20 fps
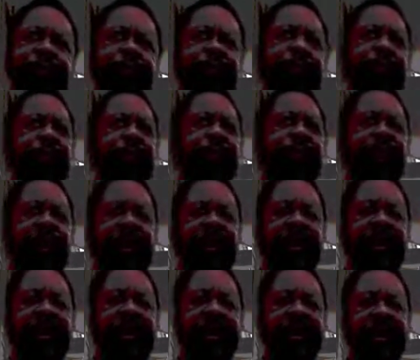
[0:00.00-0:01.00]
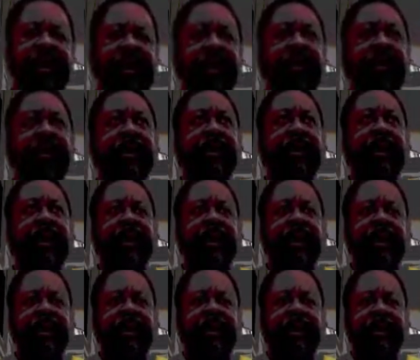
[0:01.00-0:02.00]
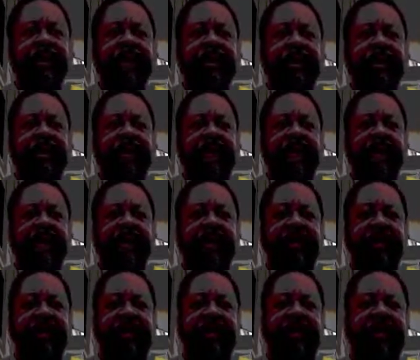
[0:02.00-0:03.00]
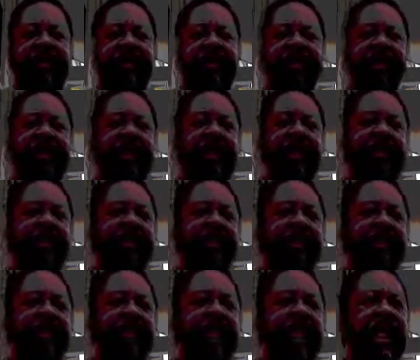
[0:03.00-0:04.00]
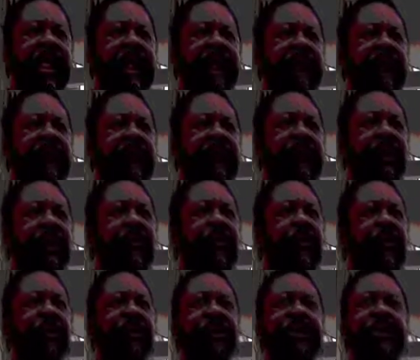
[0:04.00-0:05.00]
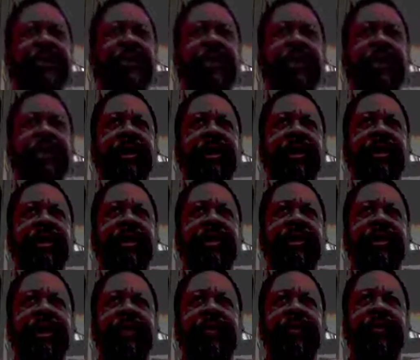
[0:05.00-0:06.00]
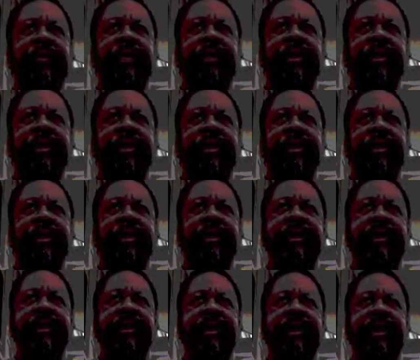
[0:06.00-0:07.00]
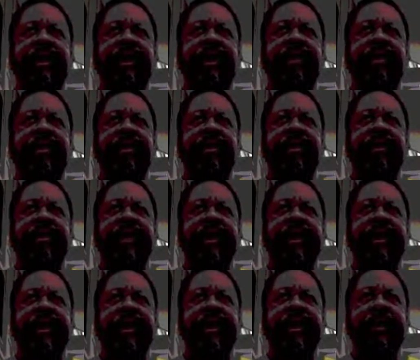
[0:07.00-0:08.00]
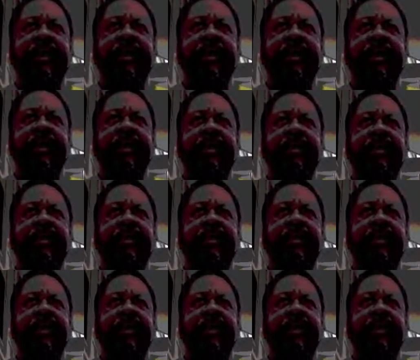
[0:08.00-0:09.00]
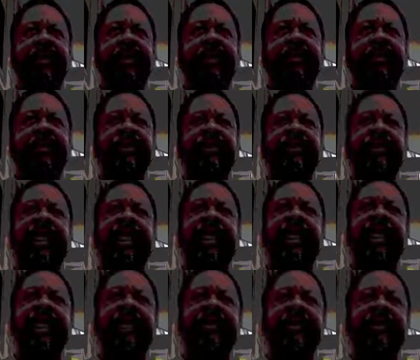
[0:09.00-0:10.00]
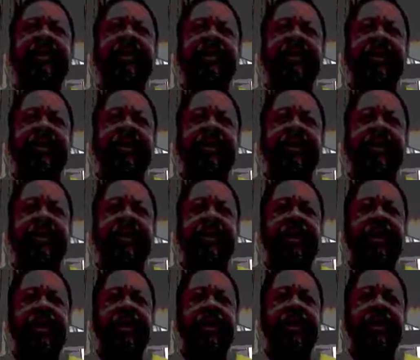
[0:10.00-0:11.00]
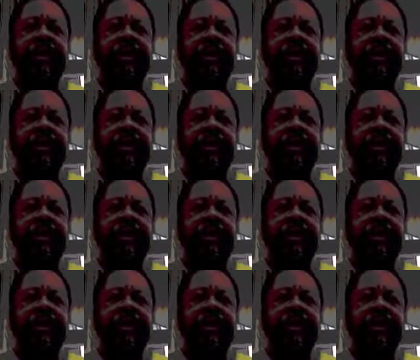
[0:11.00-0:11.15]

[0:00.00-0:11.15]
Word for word: three, four, five years ago. So now you got these countries. Hey, they're more into uh, the talks are more into nuclear arms, man. So those are signs, you know,